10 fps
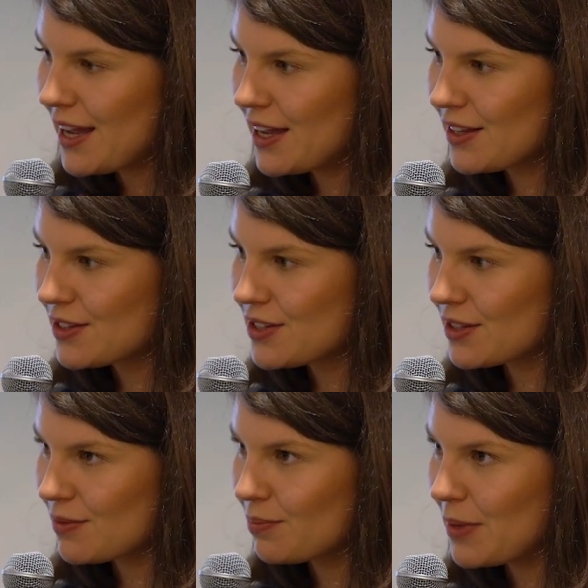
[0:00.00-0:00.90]
and
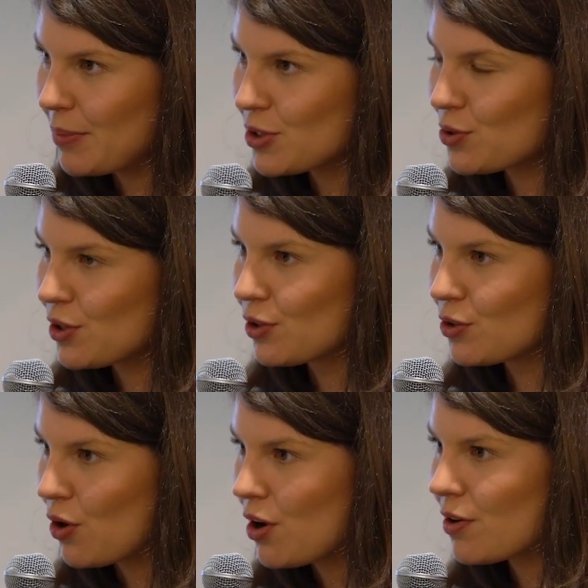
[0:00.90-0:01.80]
maybe to
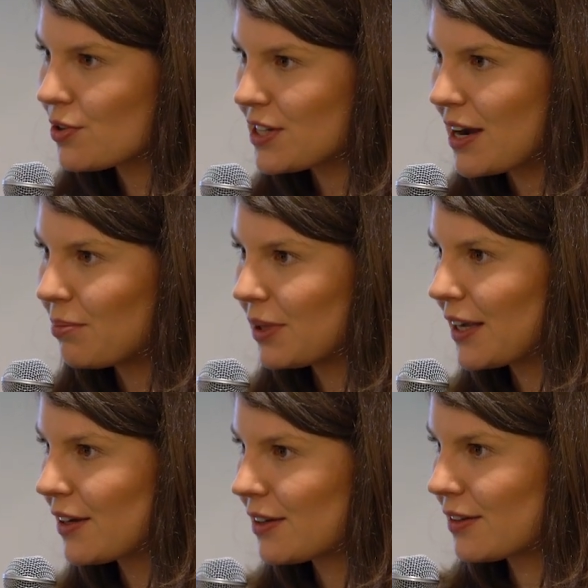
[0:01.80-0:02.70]
ignore some
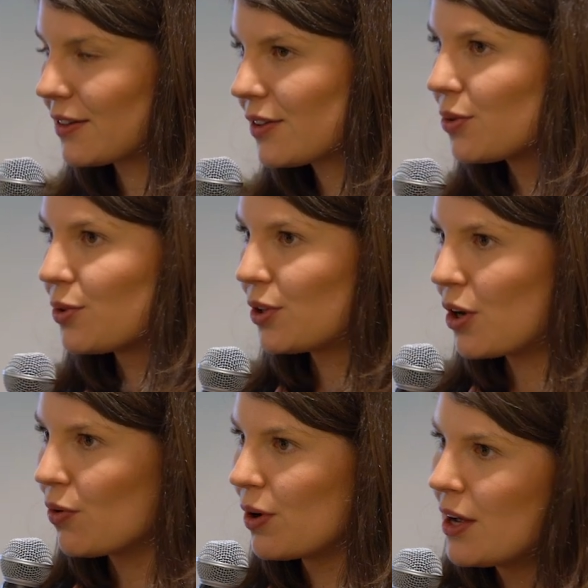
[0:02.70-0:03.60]

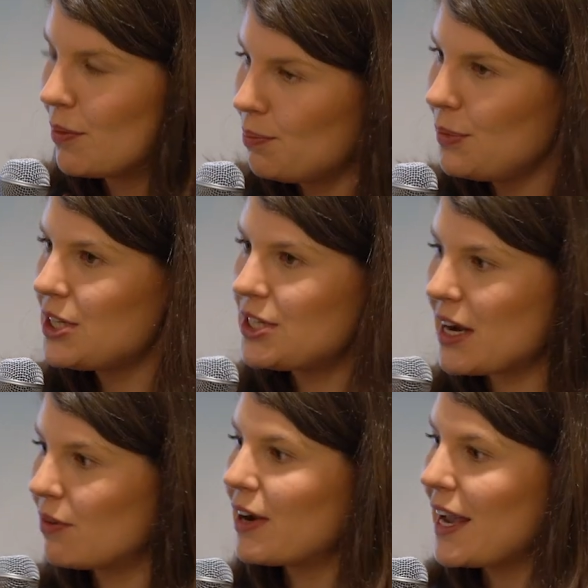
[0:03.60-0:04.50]

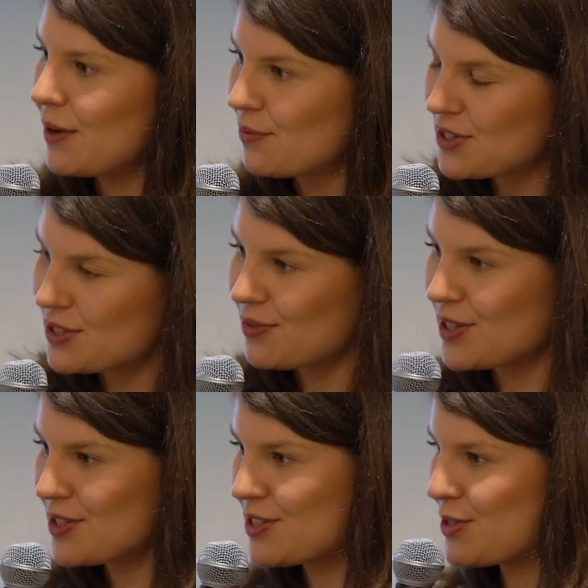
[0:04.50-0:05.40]
media waves
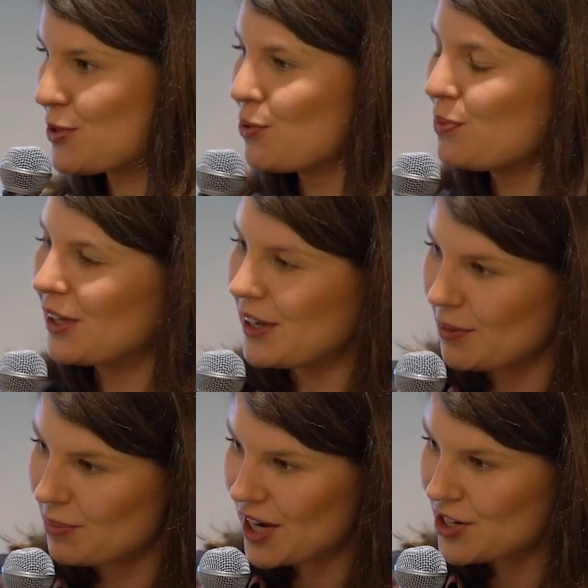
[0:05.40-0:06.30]
is 2
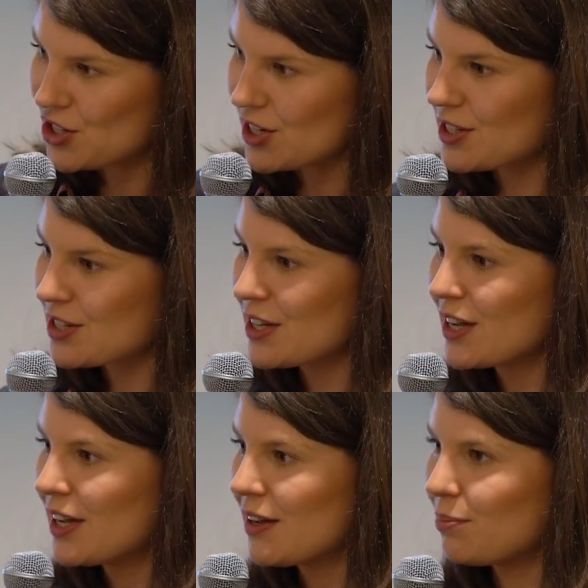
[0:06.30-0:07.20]
billion budget,
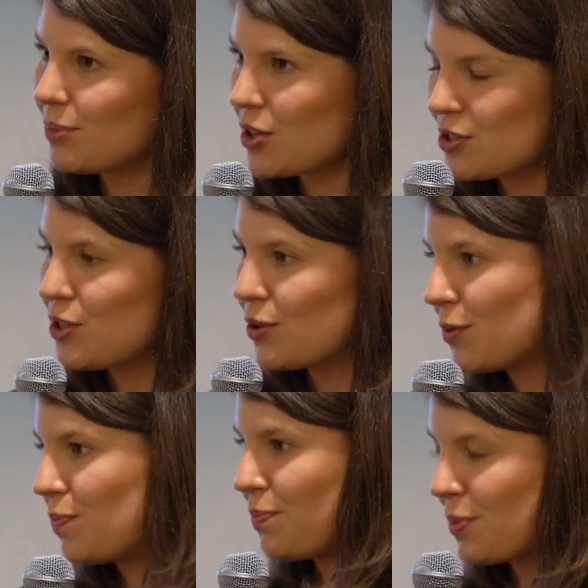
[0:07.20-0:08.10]
because
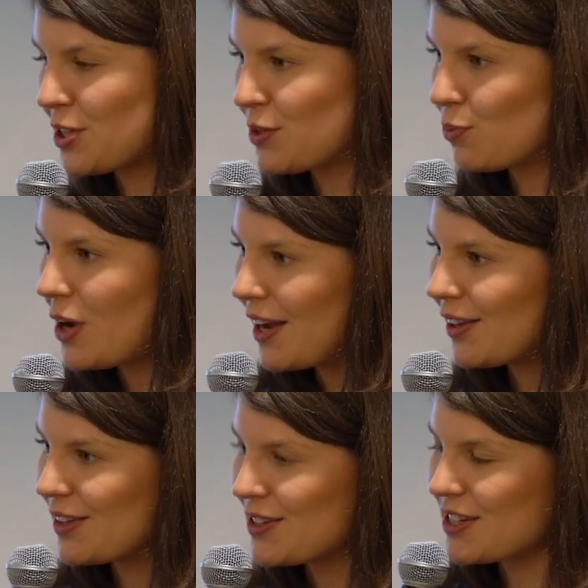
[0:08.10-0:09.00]
you pretty
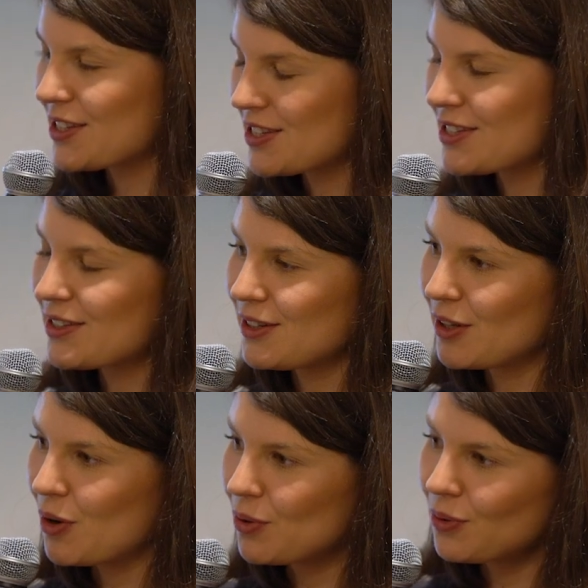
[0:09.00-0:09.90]
well in this
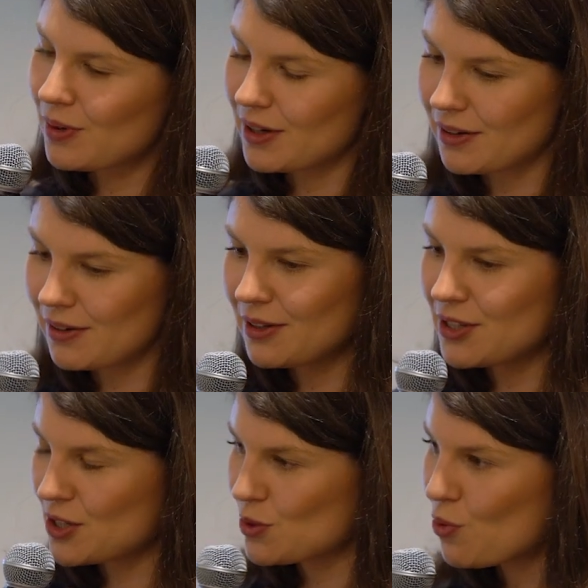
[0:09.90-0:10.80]

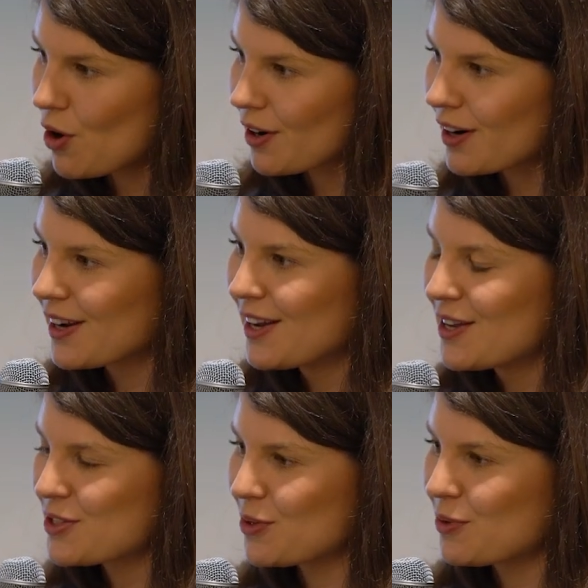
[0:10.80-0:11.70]
in this work.
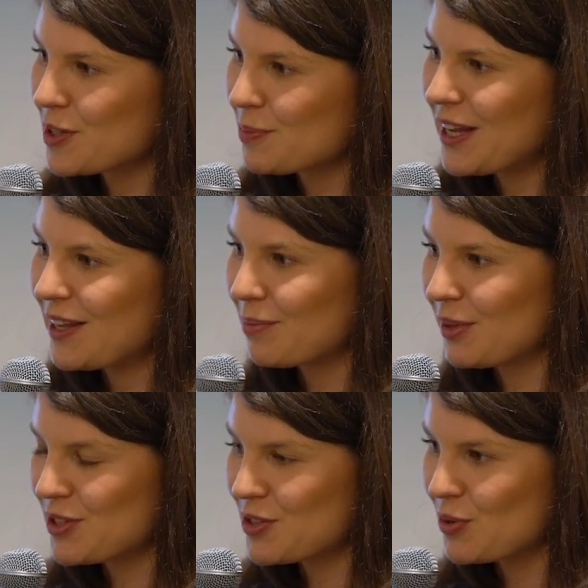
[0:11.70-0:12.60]
So explain
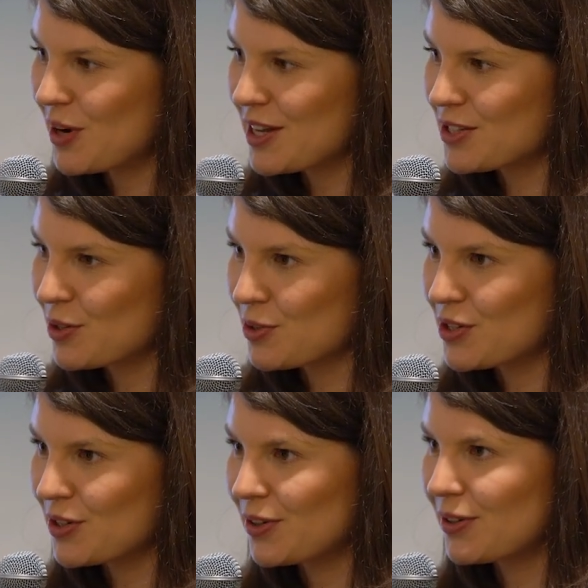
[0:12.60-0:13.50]
please to us
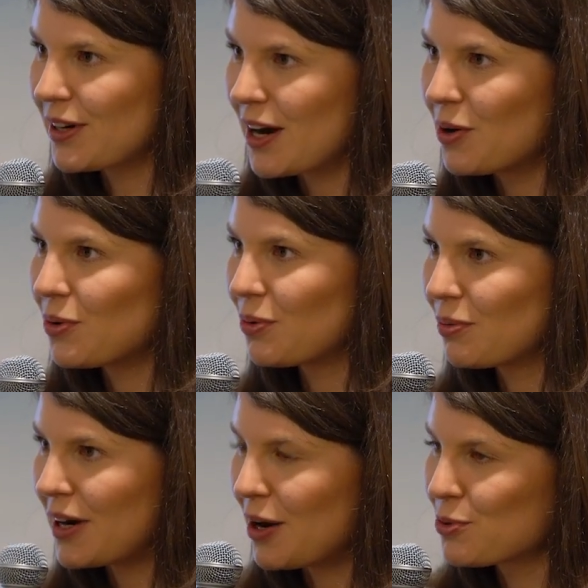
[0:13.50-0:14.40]
also
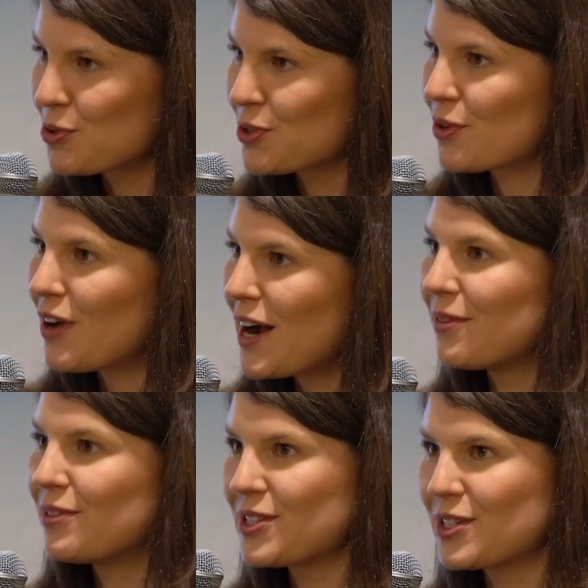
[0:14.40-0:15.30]
how to
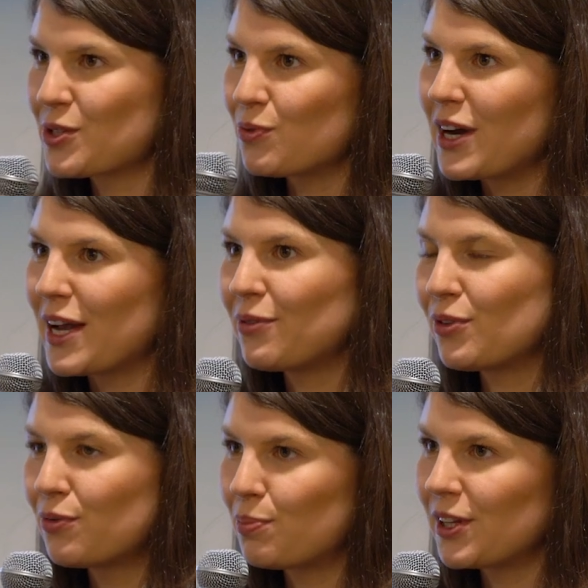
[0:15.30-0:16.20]
survive in this wave
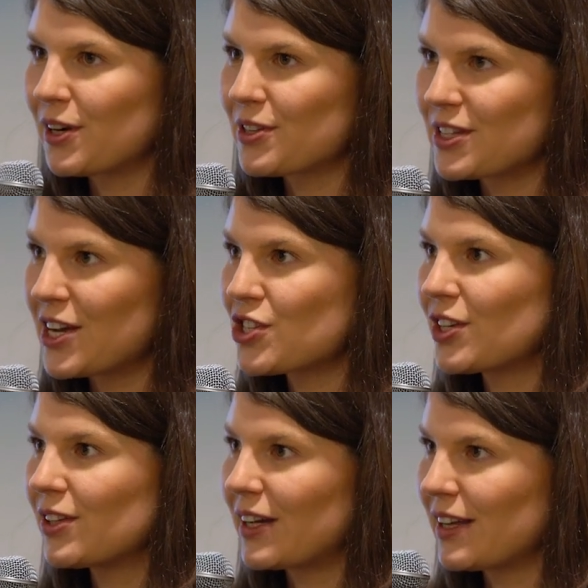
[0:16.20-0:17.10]
of
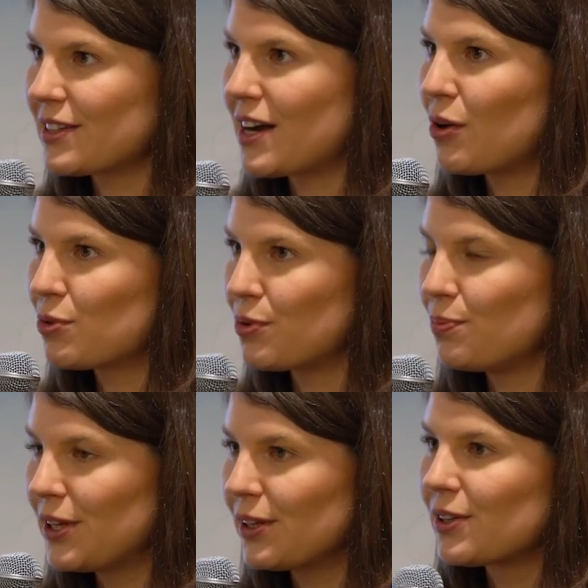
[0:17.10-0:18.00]
polarization and how to
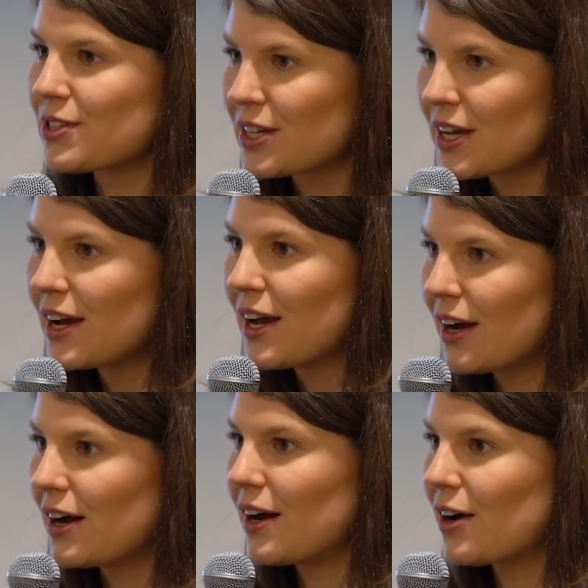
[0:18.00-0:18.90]
build
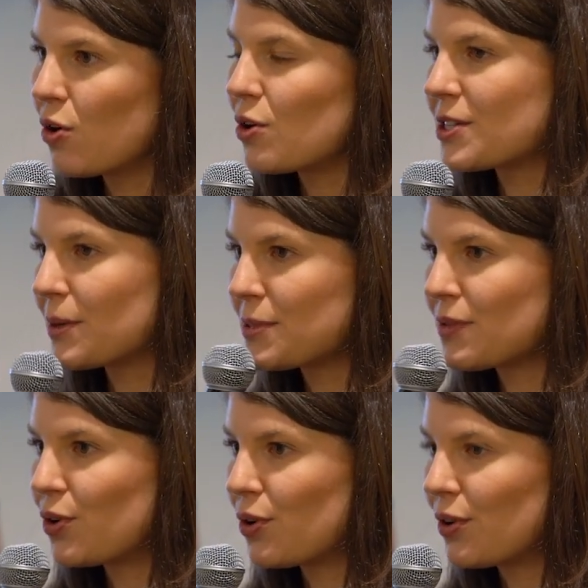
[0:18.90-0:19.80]
concepts
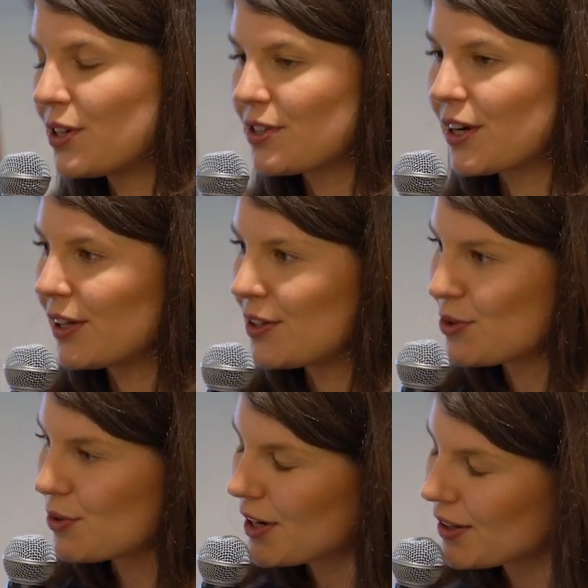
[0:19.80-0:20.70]
for Israel and
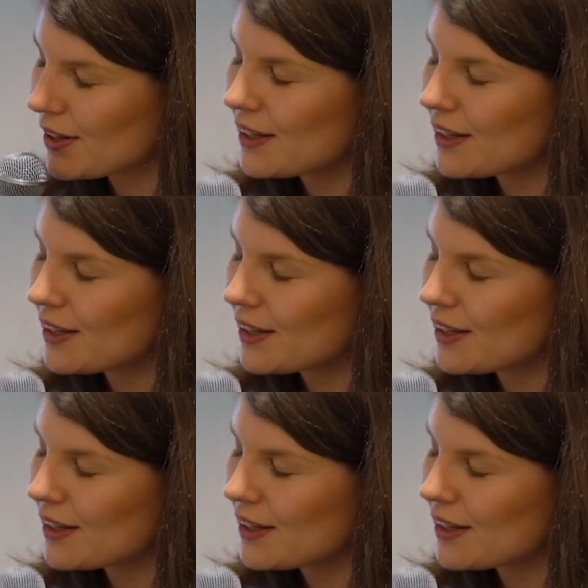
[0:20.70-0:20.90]
Ukraine.